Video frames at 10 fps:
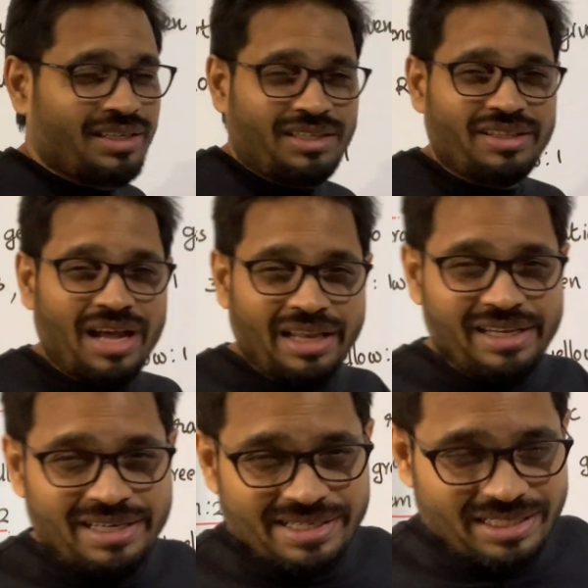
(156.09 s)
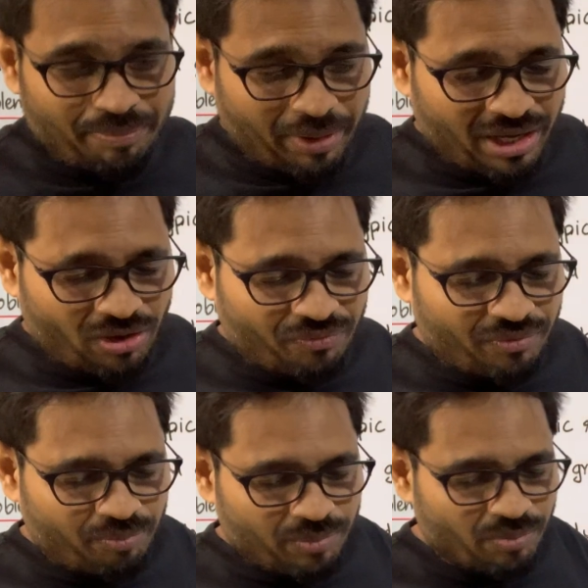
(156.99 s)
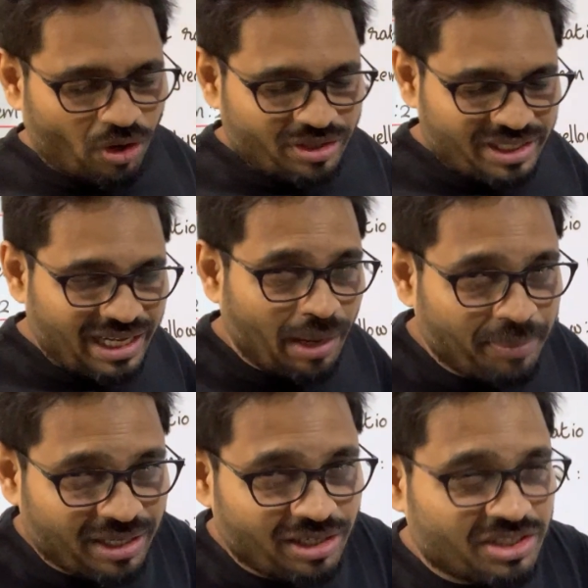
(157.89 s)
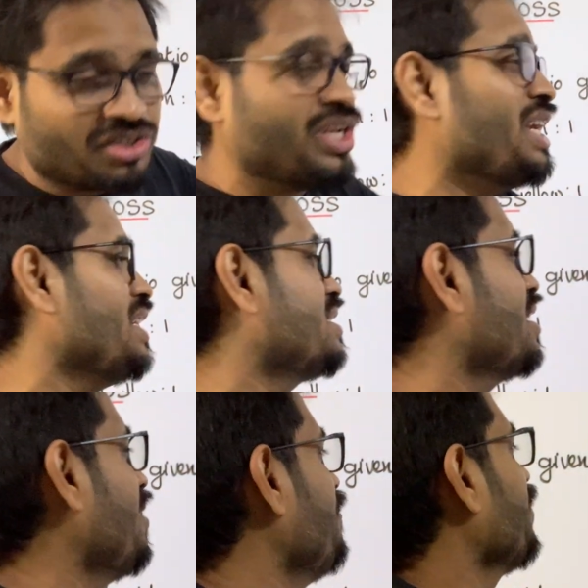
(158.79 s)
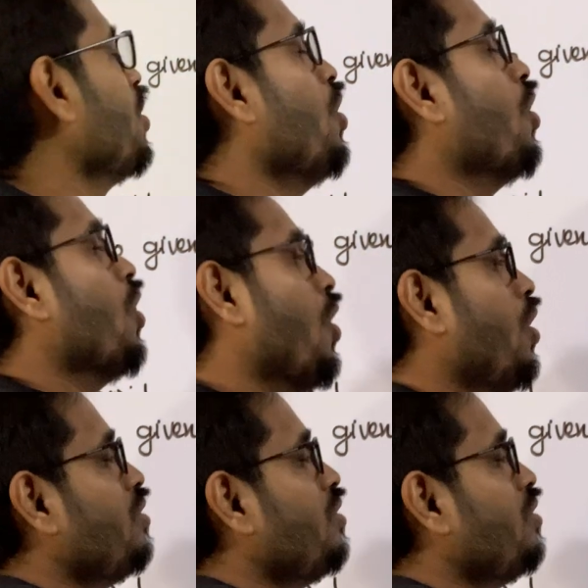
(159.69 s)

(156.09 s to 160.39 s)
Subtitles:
the alleles as a pair of both capital letter T's, or